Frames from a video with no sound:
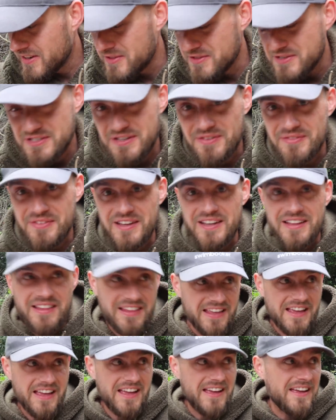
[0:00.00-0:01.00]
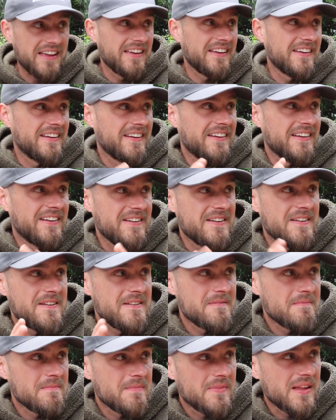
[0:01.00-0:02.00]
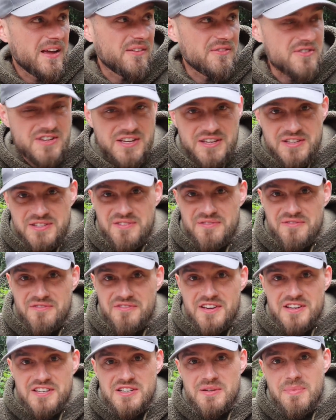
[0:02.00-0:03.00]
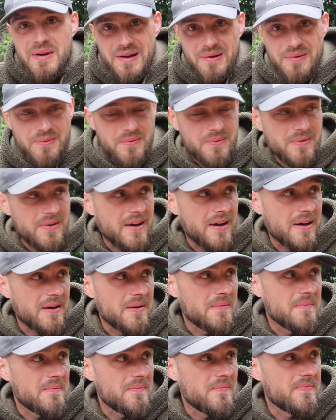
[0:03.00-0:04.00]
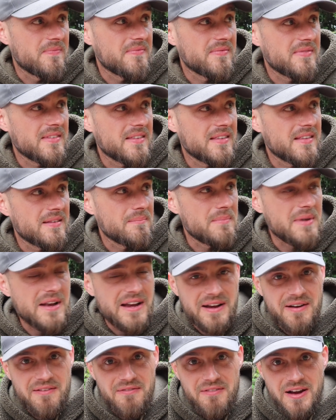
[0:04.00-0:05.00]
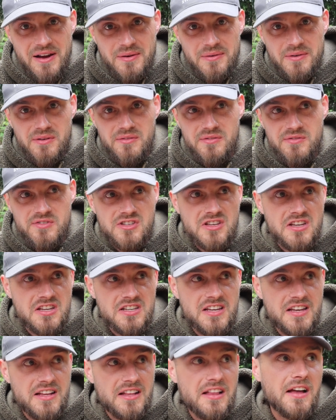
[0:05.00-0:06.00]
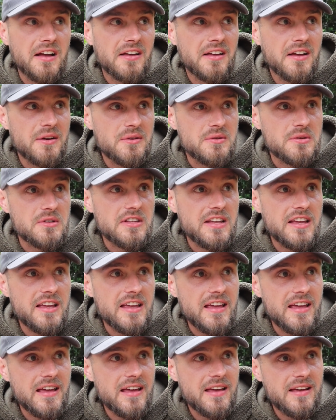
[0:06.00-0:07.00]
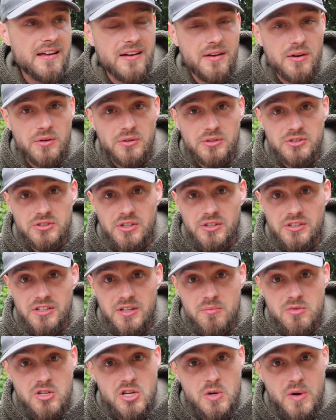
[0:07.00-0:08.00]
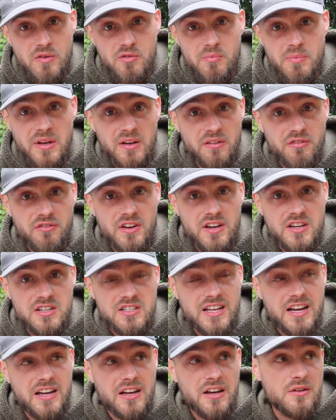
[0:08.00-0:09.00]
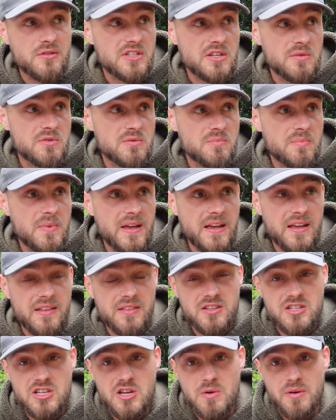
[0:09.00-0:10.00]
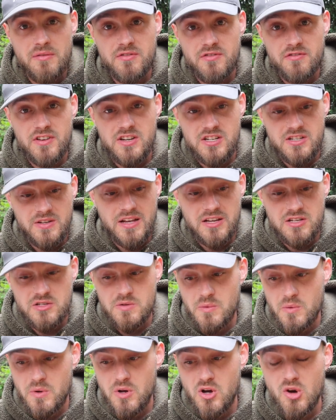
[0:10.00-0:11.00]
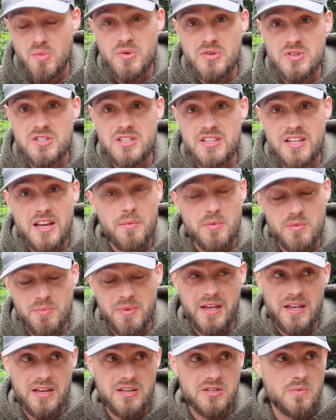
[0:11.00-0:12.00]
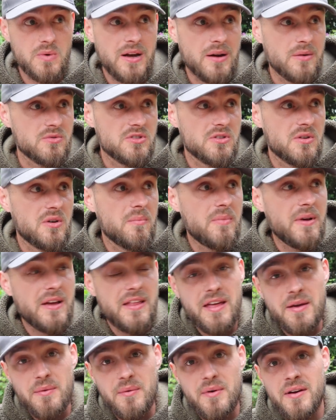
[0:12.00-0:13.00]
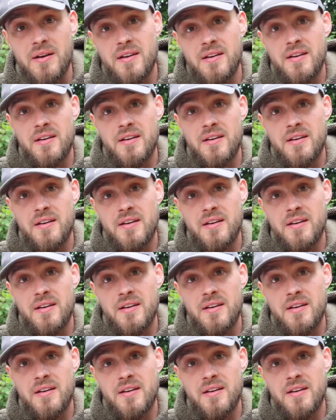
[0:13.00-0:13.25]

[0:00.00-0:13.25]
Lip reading: know, there's something in the air. I've seen some fish about, milling around. Obviously seen that ghosty alongside them 2 other big fish. That ghosty was big, and the 2 other fish next to it were commons, and they were big as well. So I bet they were